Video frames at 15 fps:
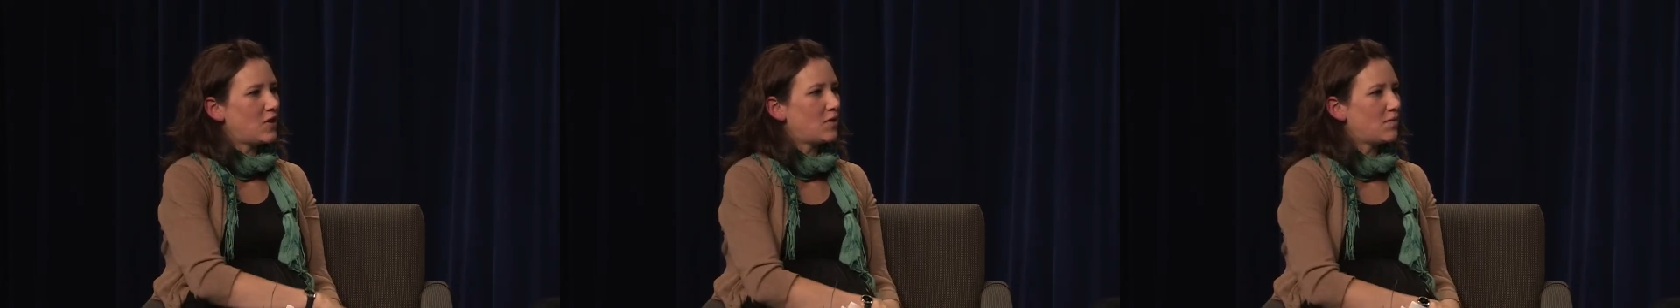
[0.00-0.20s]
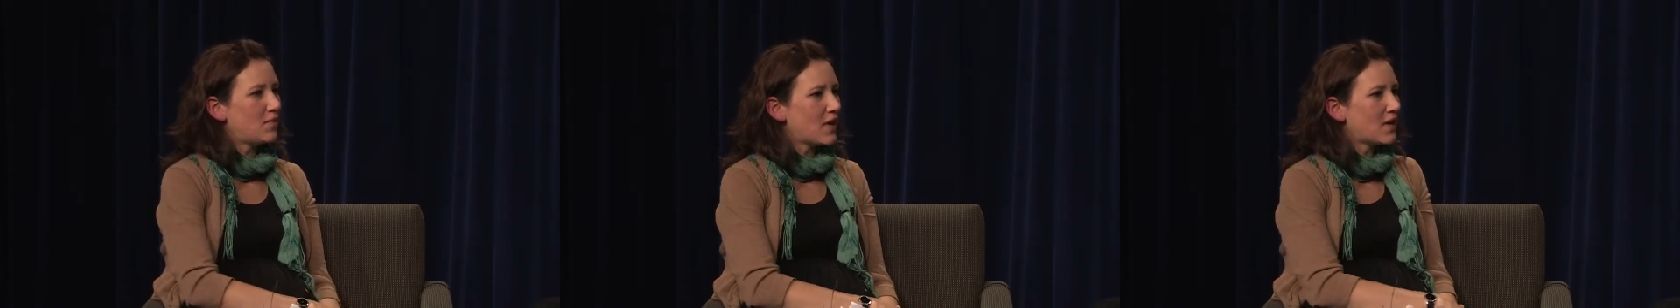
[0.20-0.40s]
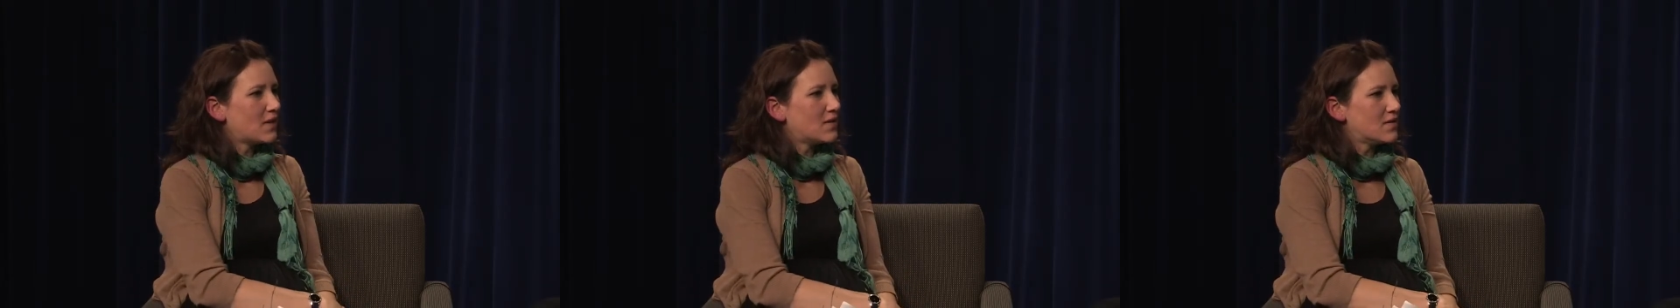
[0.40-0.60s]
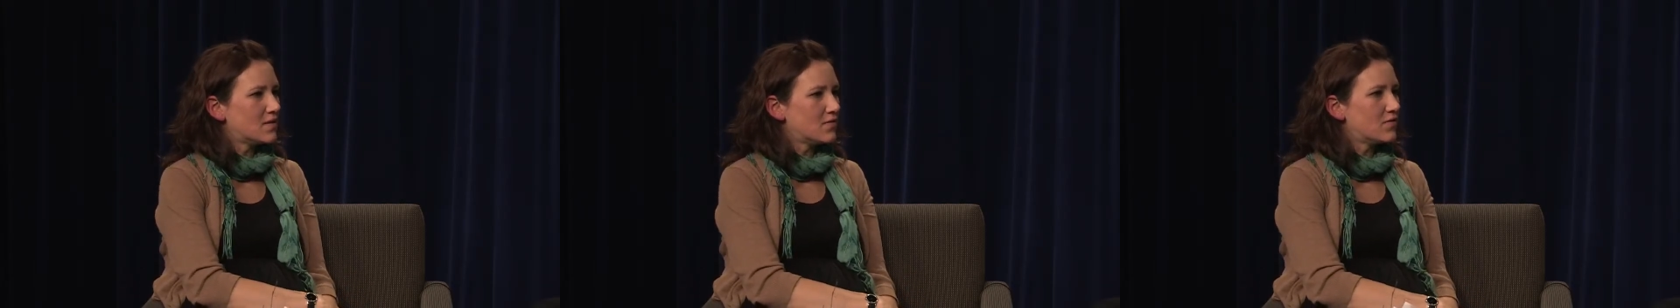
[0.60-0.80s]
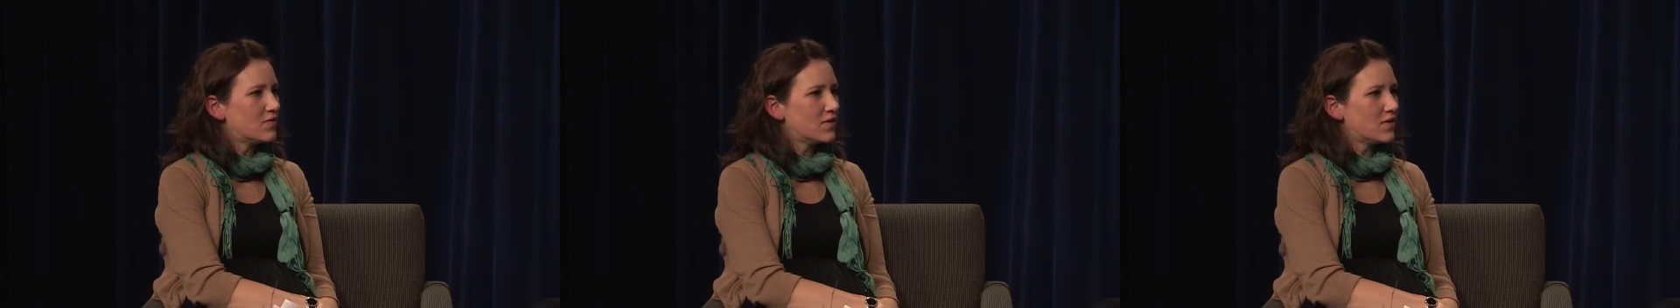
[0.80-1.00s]

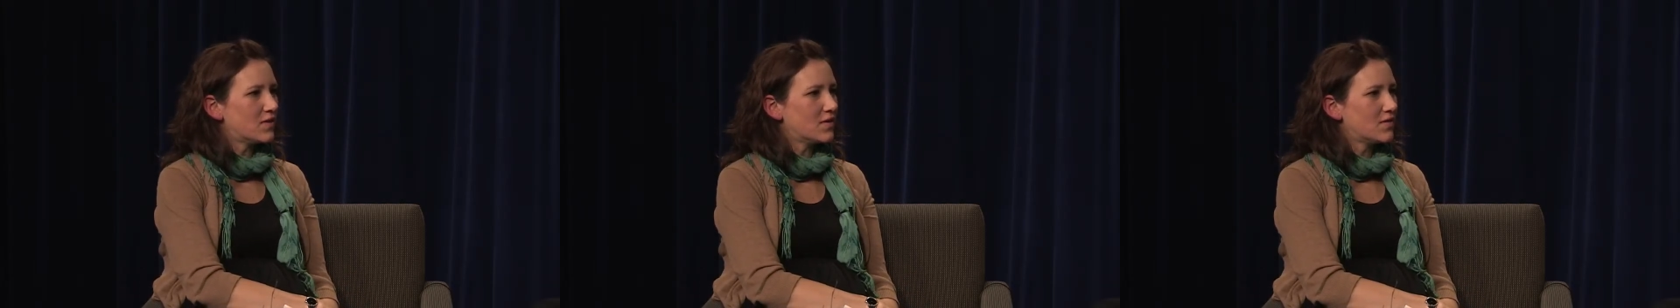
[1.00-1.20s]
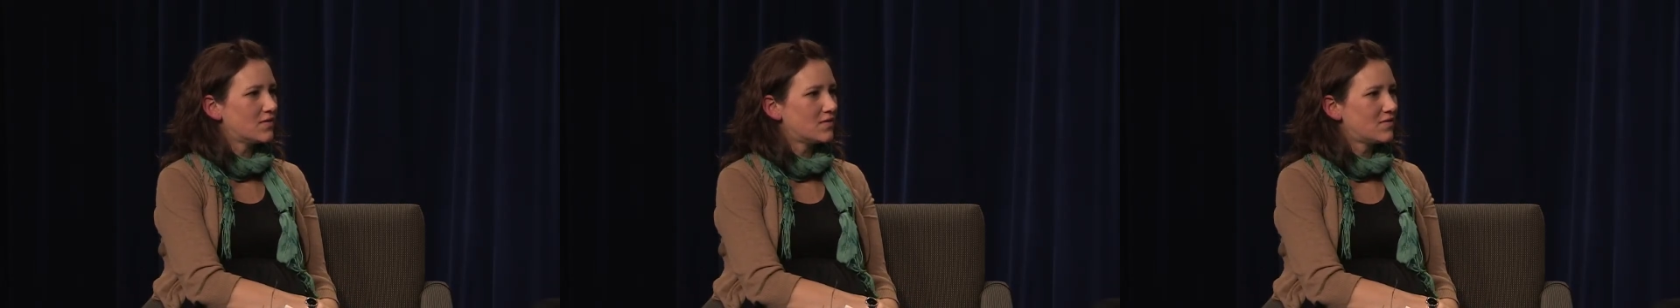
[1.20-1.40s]
mechanism for